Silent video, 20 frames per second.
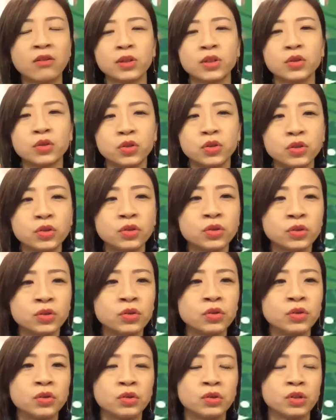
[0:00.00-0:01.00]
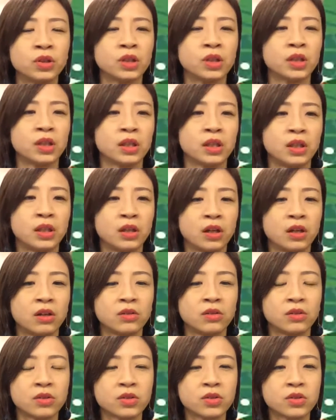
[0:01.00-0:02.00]
what to do,
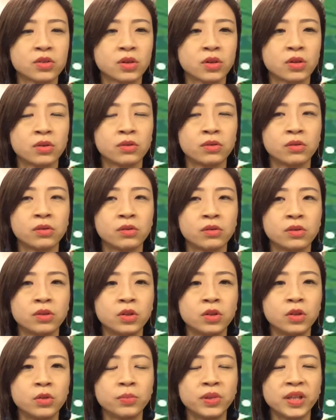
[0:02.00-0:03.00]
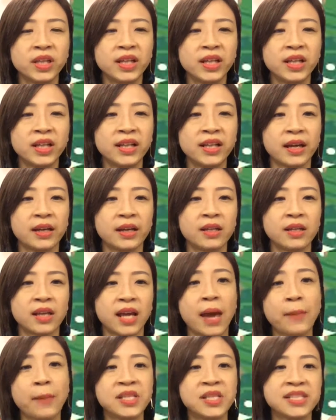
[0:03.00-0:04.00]
so you don't play like in a
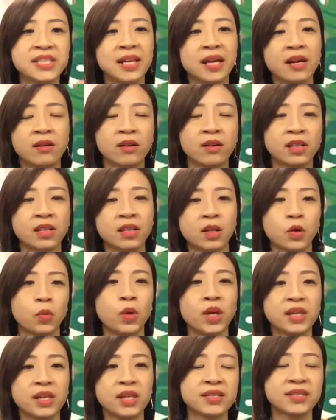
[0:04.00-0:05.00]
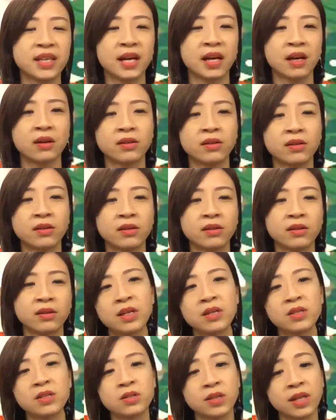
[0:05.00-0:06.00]
happy style or in the quick style.
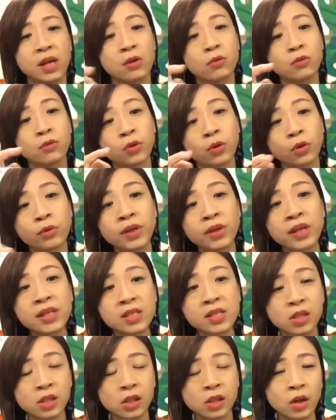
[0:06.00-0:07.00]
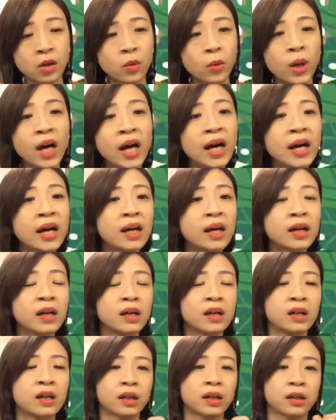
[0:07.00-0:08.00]
Sometimes you can roll it slower,
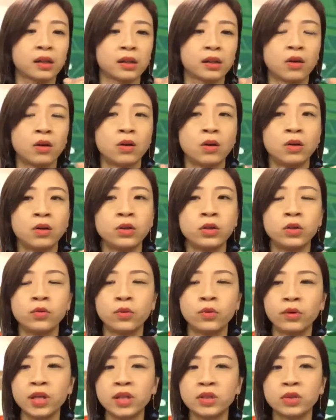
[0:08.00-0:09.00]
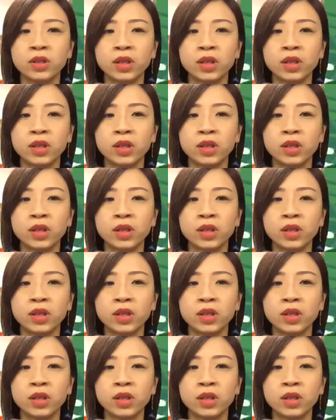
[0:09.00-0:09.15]
or you roll it to the